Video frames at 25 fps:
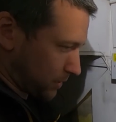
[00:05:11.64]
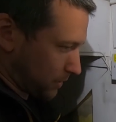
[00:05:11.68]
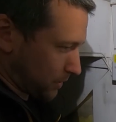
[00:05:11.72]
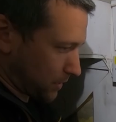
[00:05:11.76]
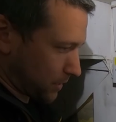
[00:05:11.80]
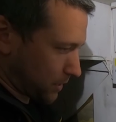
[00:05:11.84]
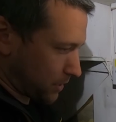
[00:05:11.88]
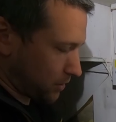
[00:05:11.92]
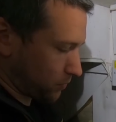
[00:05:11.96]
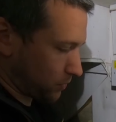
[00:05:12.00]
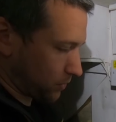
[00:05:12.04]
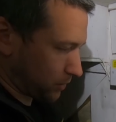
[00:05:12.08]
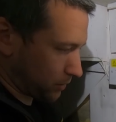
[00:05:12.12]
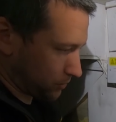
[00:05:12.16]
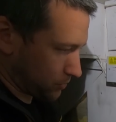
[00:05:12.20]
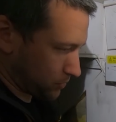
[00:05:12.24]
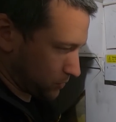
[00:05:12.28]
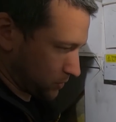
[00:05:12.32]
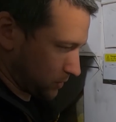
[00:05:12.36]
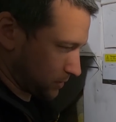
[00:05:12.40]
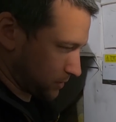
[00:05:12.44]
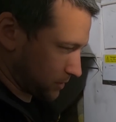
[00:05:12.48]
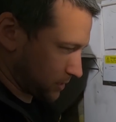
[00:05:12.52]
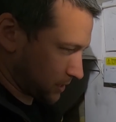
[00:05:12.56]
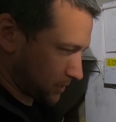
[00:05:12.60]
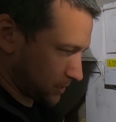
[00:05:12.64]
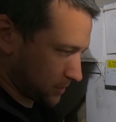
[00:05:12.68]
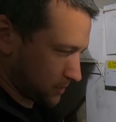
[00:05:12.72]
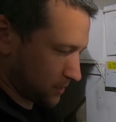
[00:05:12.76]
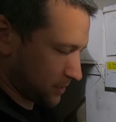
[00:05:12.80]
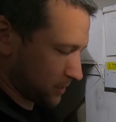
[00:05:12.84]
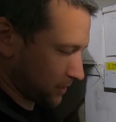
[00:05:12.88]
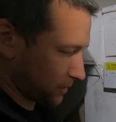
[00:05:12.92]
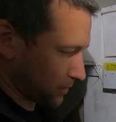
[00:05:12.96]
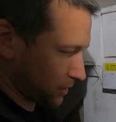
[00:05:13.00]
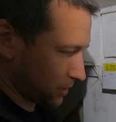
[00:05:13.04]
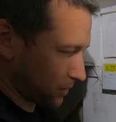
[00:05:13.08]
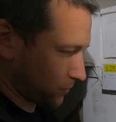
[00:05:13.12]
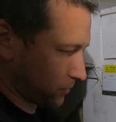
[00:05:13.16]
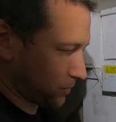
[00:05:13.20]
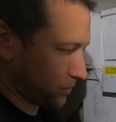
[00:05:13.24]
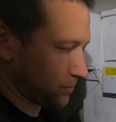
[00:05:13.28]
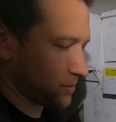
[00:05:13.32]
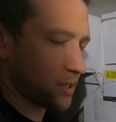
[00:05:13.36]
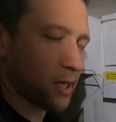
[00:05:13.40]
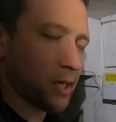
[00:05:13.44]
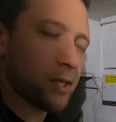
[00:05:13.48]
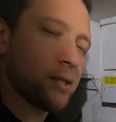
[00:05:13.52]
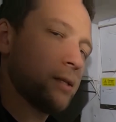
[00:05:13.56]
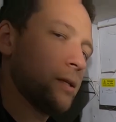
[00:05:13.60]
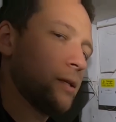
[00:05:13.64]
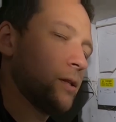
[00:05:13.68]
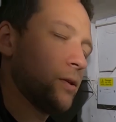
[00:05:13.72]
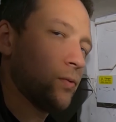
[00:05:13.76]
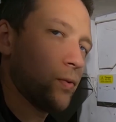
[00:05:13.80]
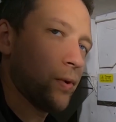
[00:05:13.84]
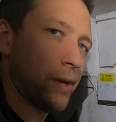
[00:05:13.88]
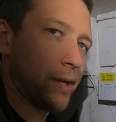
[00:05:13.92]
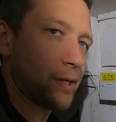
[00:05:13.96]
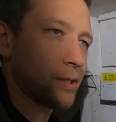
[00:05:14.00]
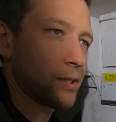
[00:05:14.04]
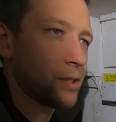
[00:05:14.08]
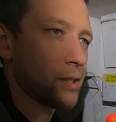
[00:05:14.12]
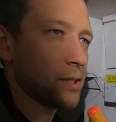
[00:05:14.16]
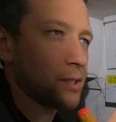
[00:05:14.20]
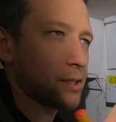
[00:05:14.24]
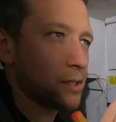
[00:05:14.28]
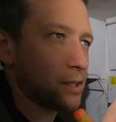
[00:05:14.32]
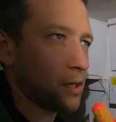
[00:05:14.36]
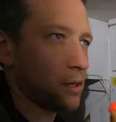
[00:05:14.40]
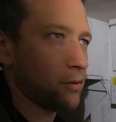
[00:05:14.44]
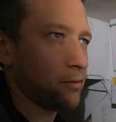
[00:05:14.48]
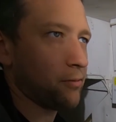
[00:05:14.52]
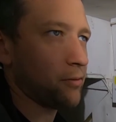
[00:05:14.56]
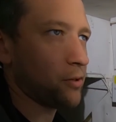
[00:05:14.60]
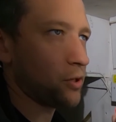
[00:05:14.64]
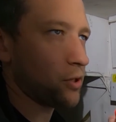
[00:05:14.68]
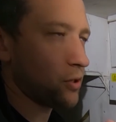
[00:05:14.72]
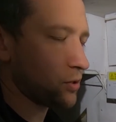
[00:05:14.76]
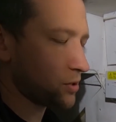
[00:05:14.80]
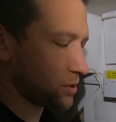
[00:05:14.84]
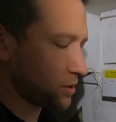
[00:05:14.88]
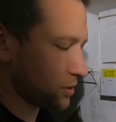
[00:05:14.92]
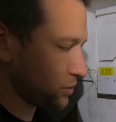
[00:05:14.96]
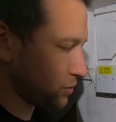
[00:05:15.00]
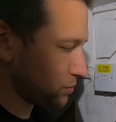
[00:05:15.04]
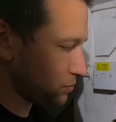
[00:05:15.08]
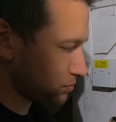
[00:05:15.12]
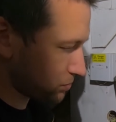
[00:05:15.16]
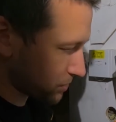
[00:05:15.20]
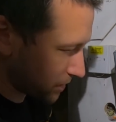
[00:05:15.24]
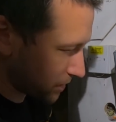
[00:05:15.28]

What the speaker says: I allow when I'm doing testing, like when I'm testing the rings and stuff, and you